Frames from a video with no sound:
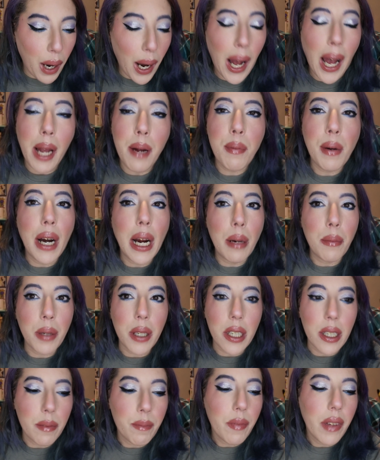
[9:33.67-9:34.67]
eye
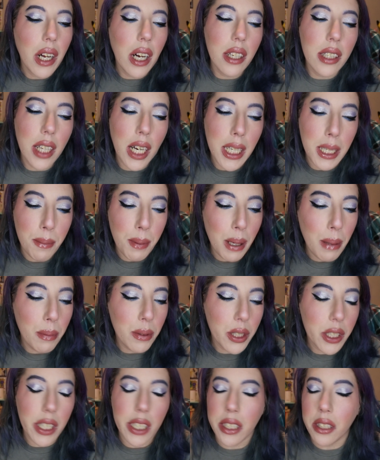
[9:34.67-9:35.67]
primer. A lot of
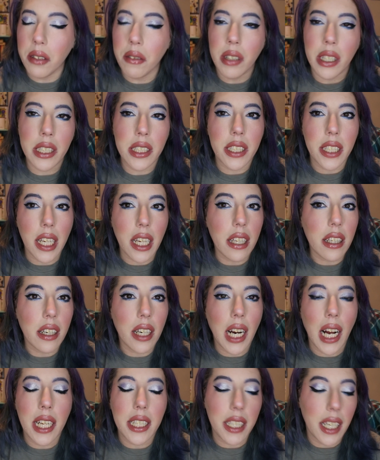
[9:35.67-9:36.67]
people just do
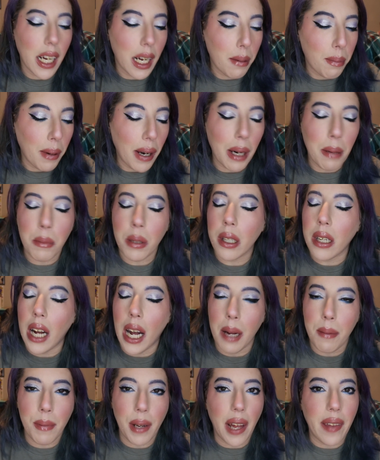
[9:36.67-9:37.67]
concealer as an eye primer.
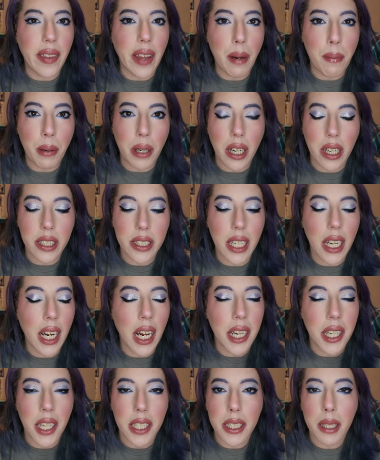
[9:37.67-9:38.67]
I'm not that person.
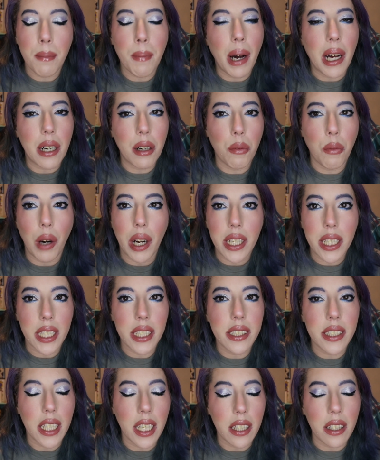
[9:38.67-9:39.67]
It doesn't matter what
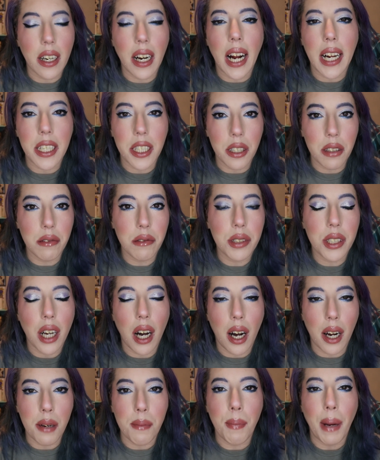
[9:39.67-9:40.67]
concealer I use
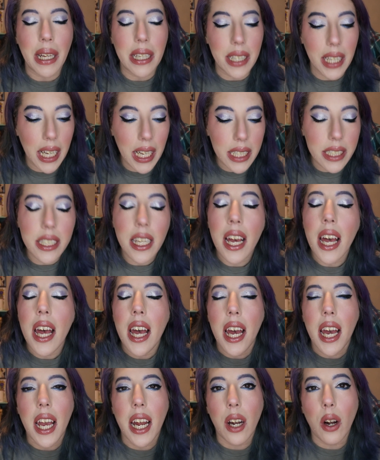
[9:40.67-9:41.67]
on my lids.
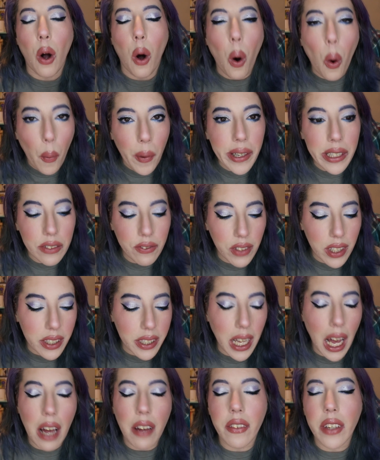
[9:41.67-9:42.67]
It always
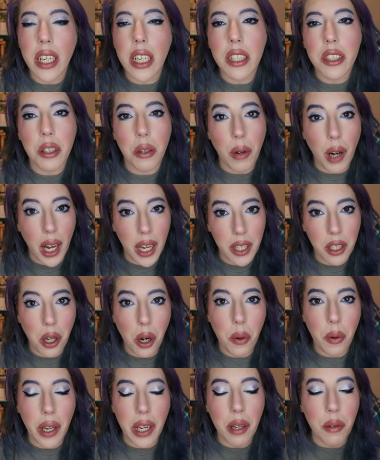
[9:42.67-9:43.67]
feels heavy, so I
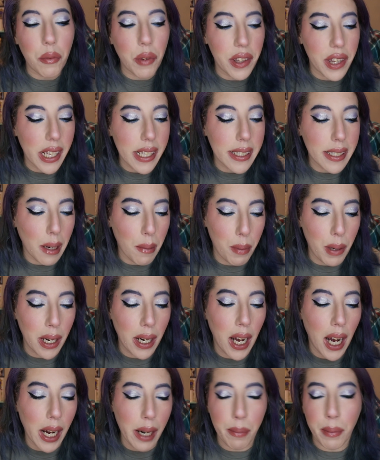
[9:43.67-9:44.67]
go in with a
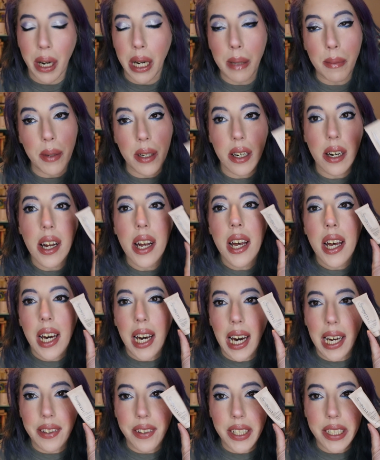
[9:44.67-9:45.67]
separate eye primer.
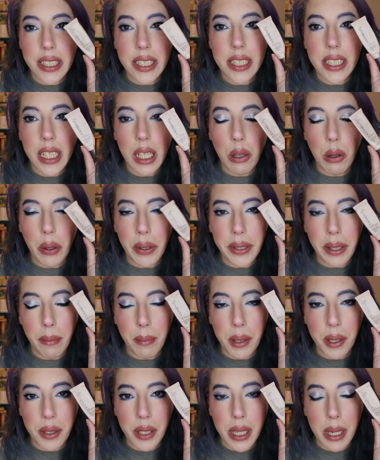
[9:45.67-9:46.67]
And this is the
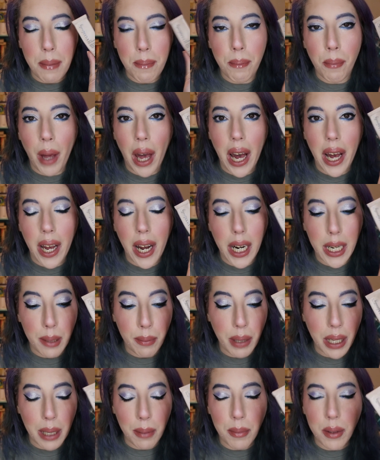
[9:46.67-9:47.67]
Ulta Beauty Matte Eye
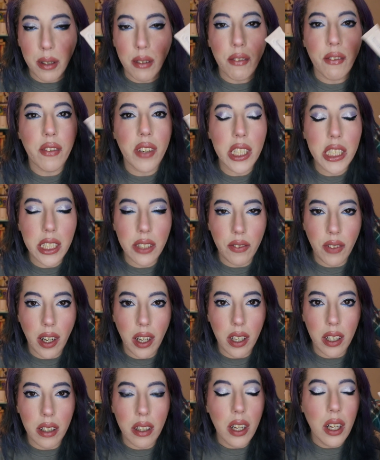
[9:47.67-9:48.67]
Primer. First of
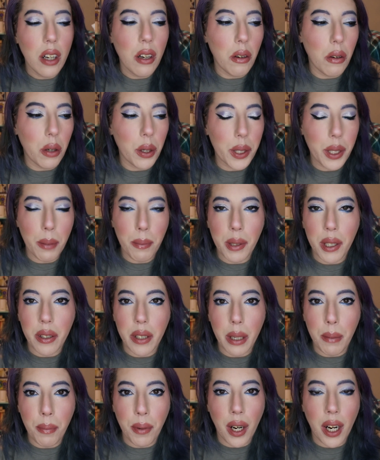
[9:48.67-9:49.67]
all, Ulta
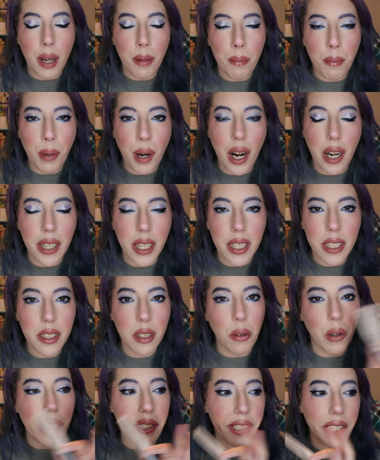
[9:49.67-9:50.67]
Beauty products
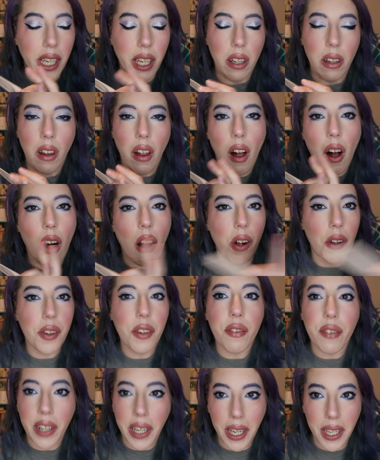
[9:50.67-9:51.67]
go on sale all
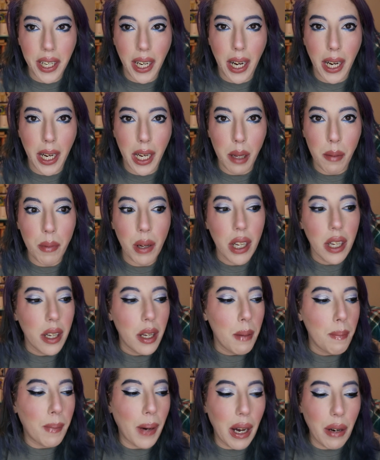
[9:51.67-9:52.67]
the freaking time.
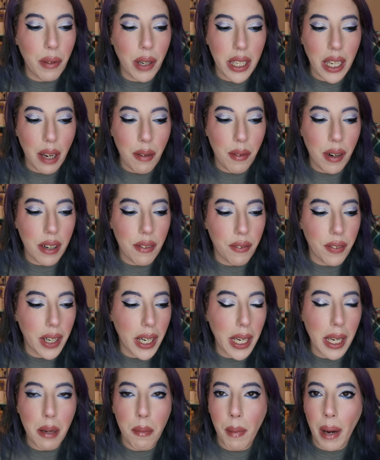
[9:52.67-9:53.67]
Buy one, get one
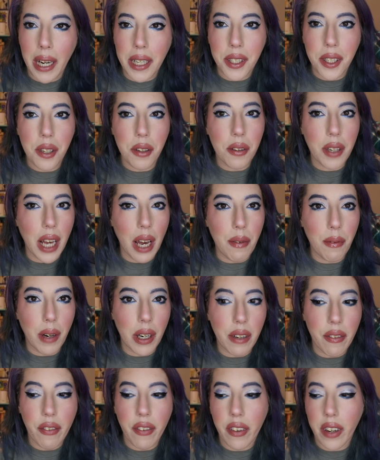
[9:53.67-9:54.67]
free. Buy two, get
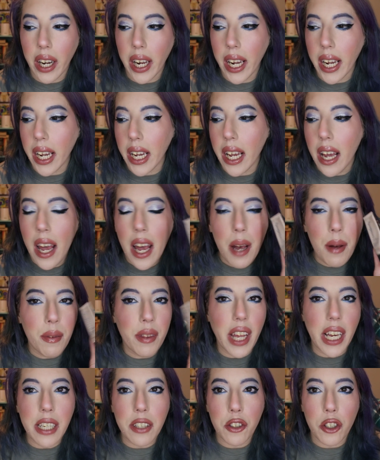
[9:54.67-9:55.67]
one free.
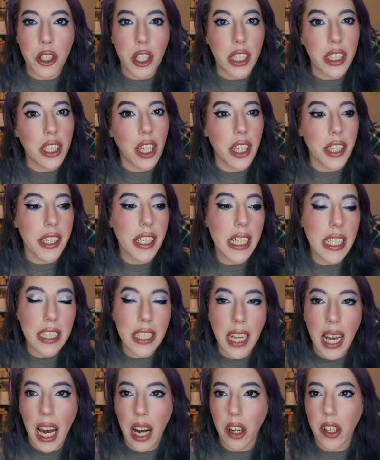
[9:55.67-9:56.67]
Things are just on
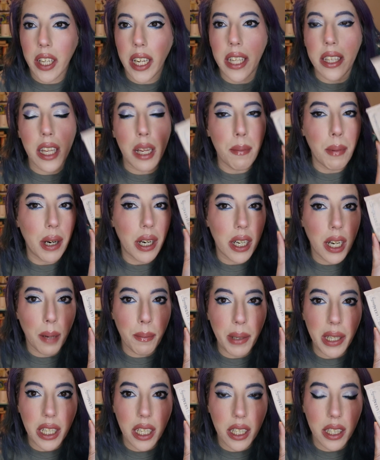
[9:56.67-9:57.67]
discounted. They better
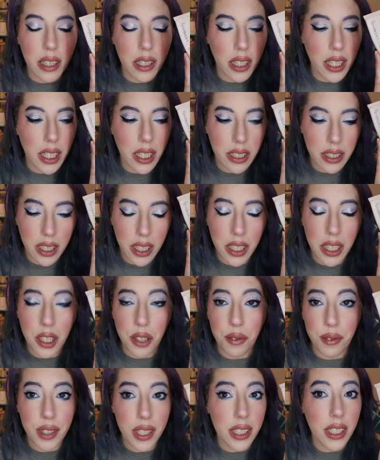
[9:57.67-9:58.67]
not be
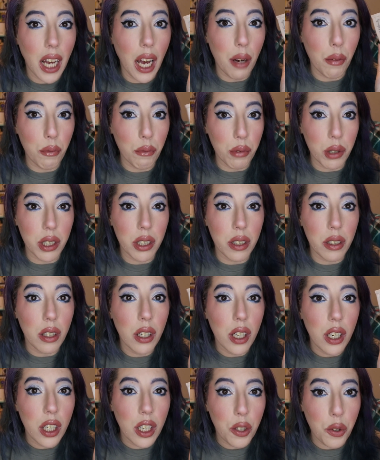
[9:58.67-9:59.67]
discontinued this. I will
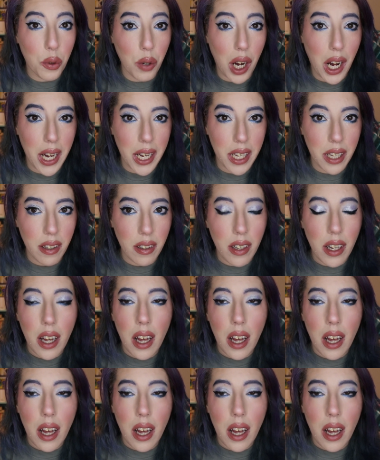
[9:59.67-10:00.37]
cry.